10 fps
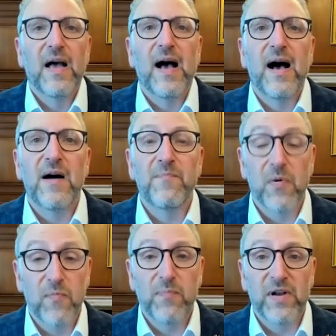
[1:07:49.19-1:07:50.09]

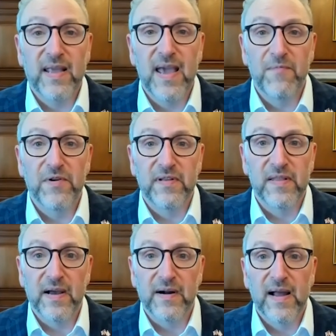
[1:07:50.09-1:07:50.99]
But we put cameras in
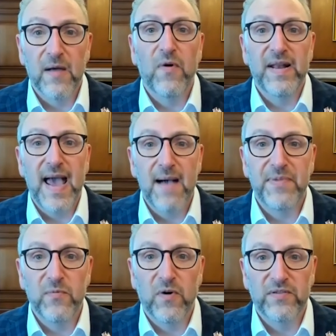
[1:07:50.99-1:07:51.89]
there, and what
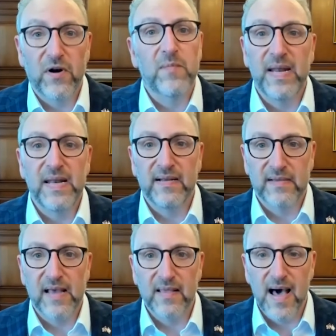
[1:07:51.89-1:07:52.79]
happened was our meetings
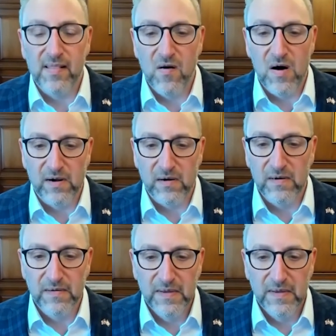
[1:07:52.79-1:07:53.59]
got a lot longer,